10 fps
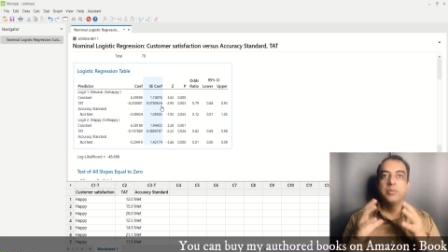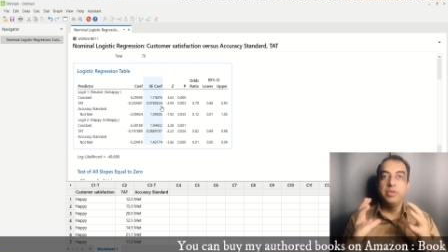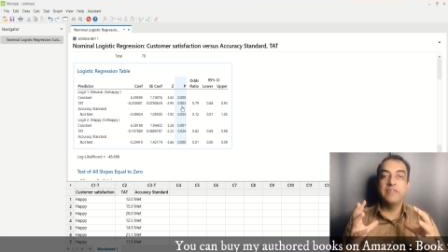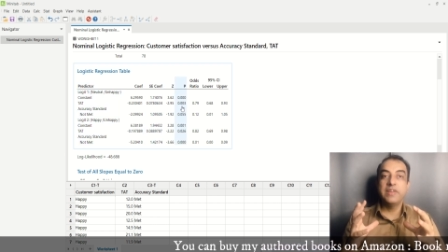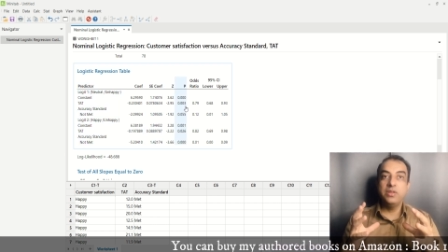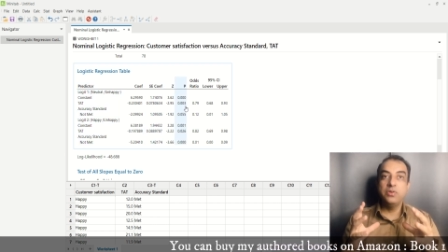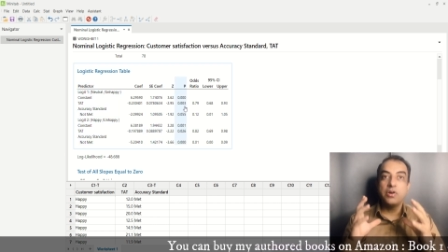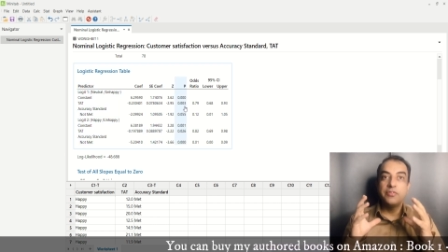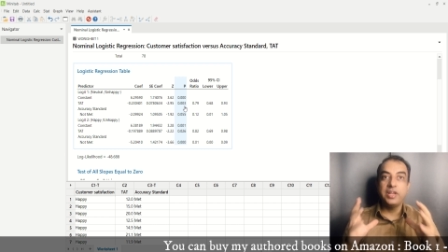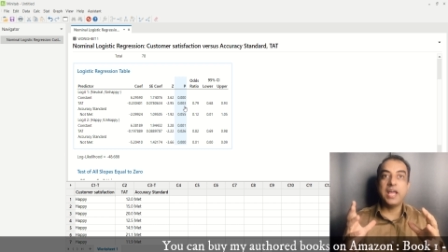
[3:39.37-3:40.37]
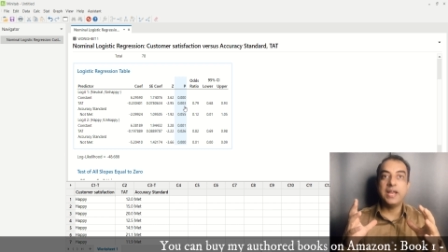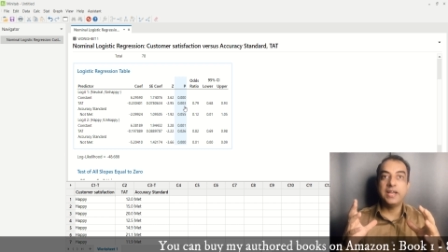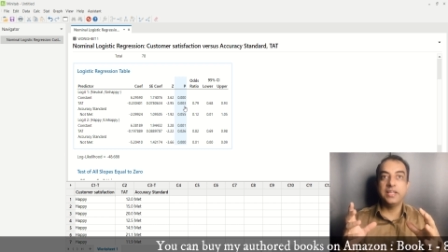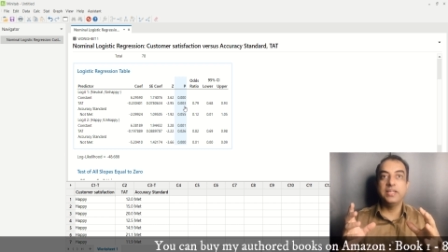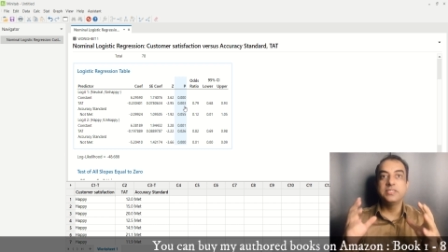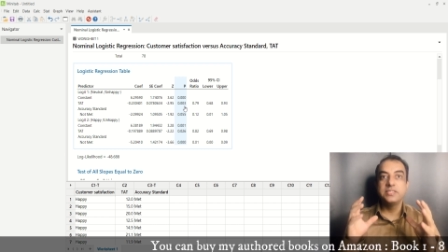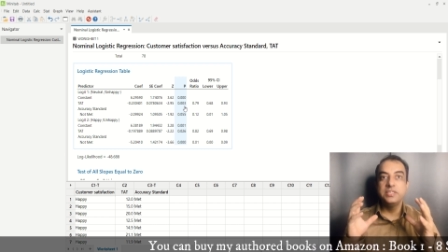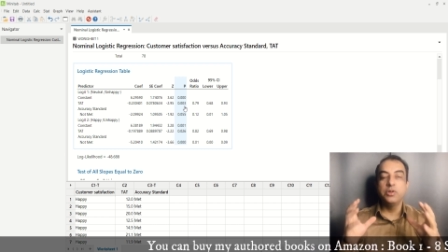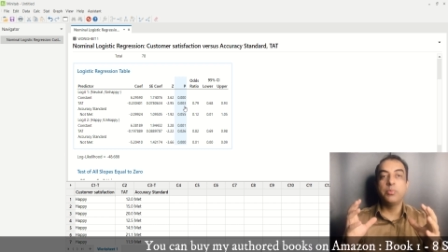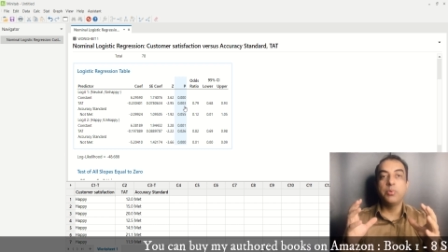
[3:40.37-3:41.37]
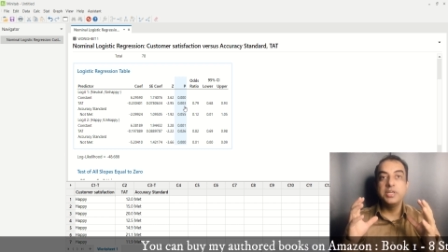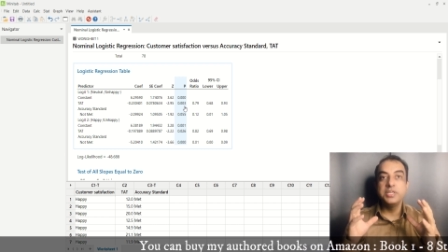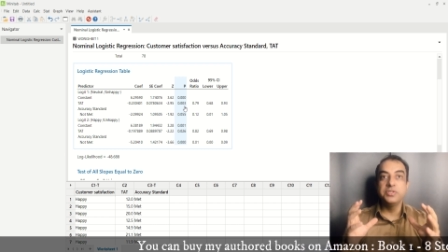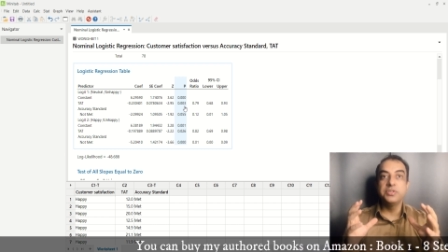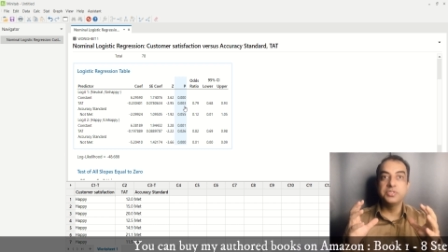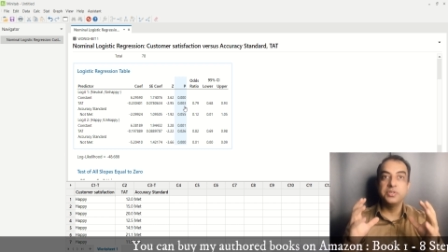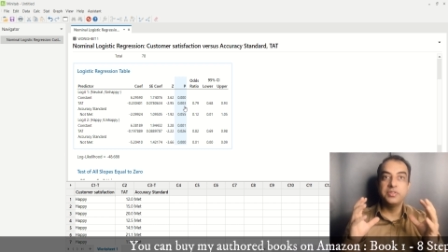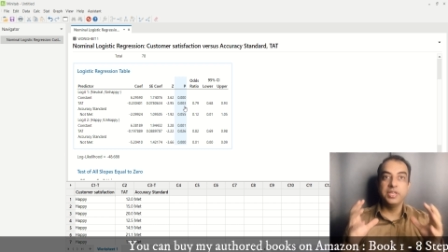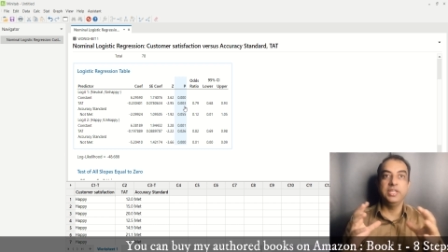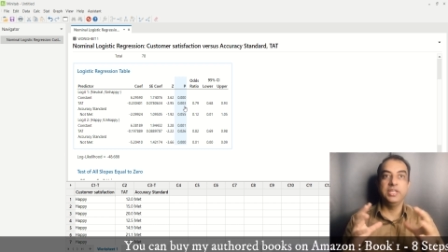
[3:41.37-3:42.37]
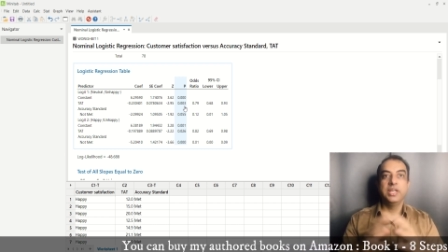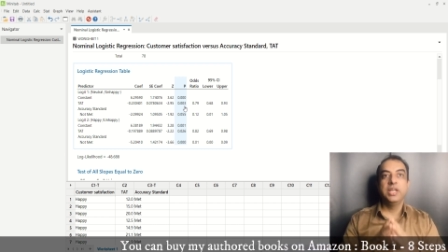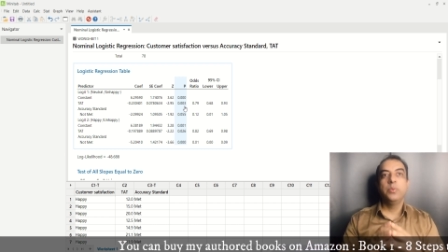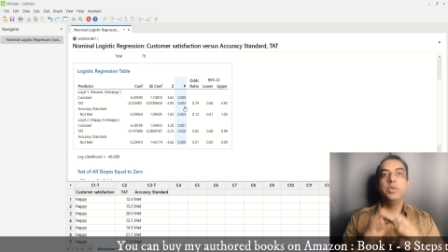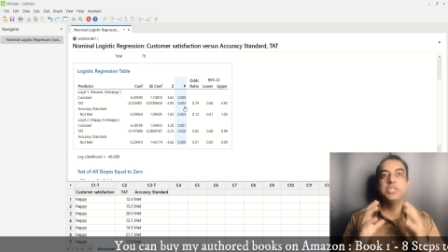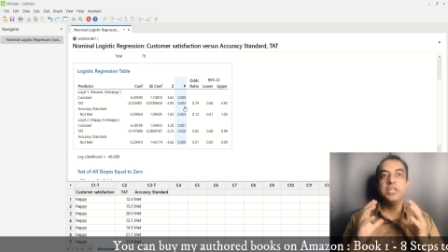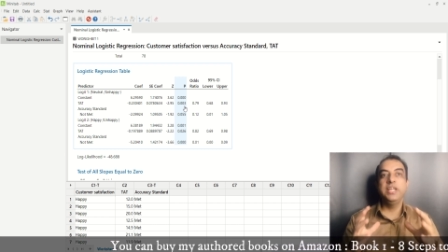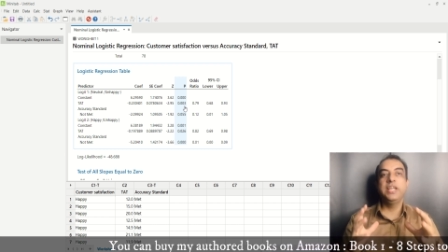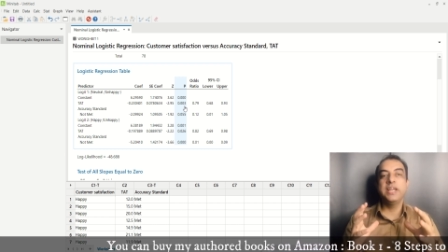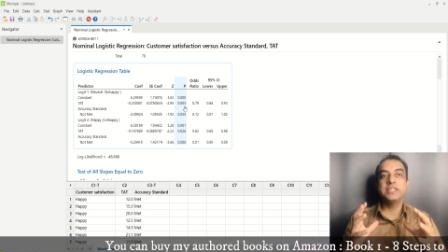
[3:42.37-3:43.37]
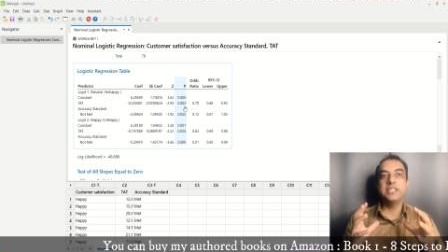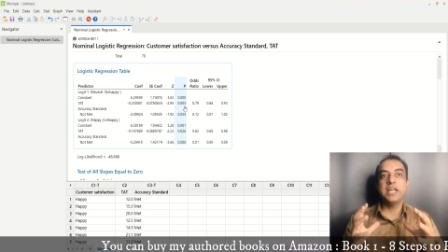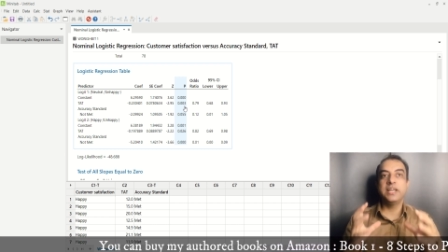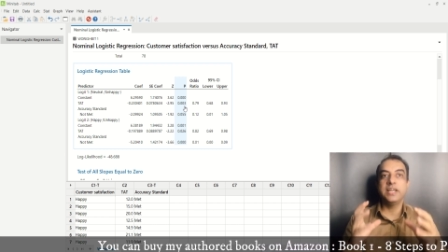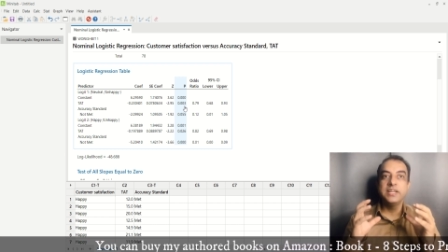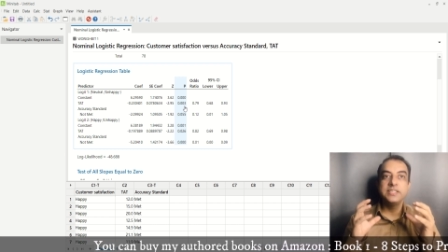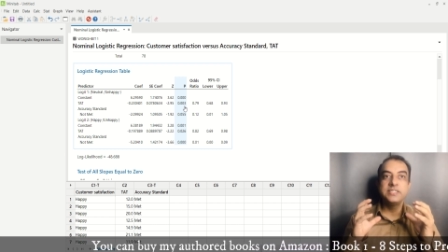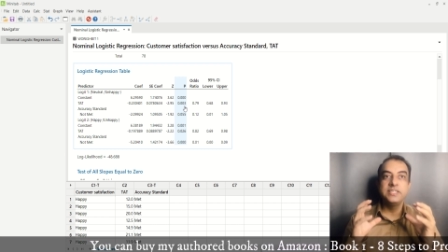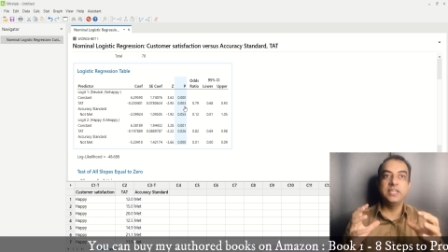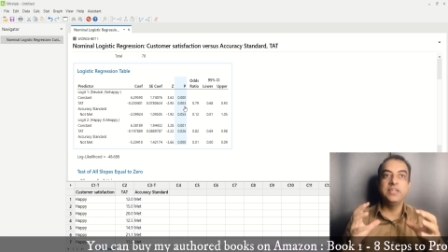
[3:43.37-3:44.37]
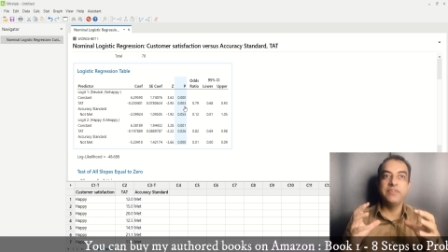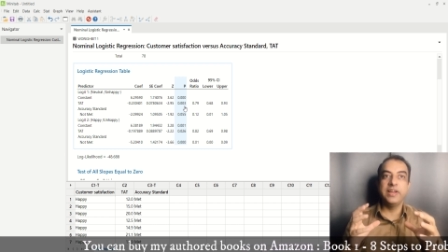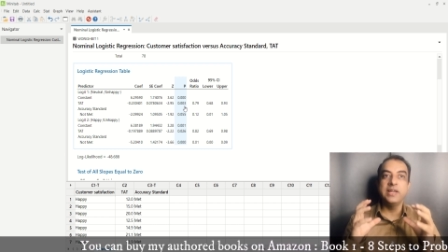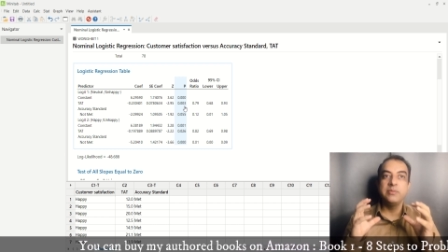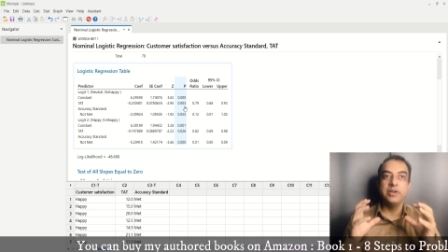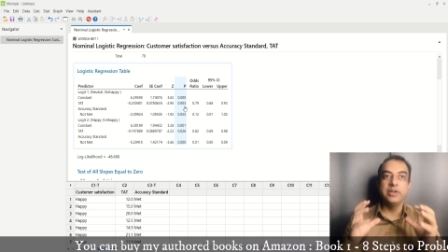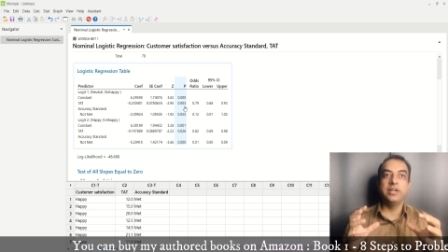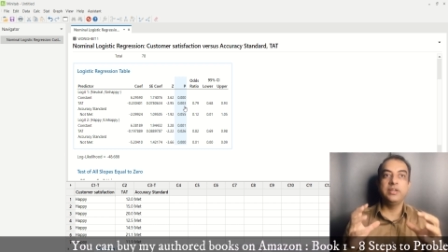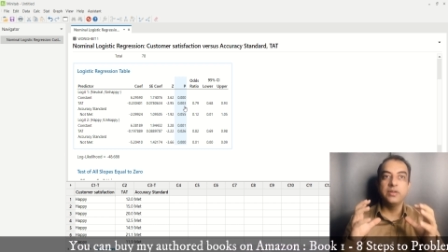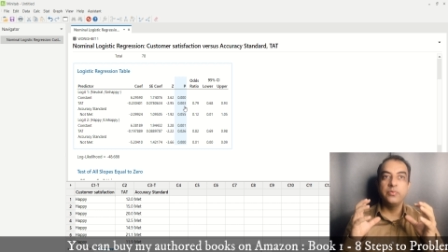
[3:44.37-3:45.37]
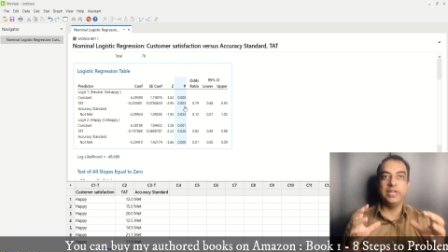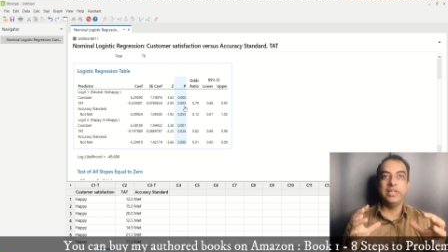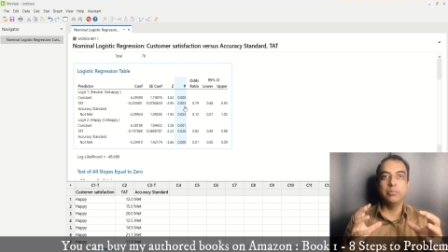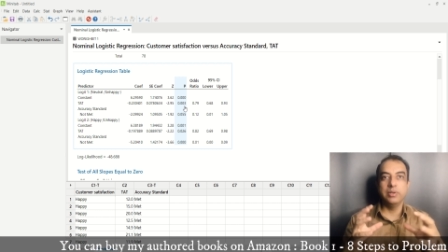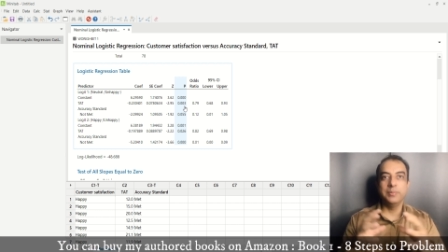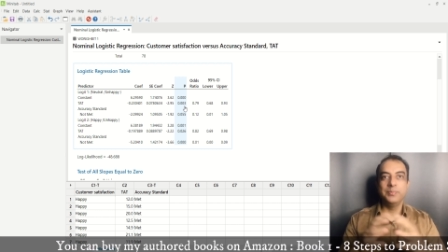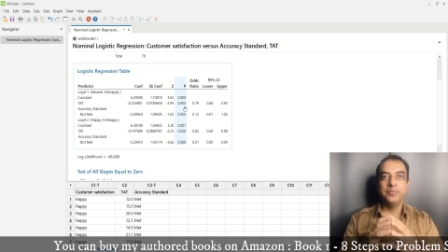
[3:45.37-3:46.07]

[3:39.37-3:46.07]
P-value of TAT is 0.003, which indicates that it is significant predictor variable.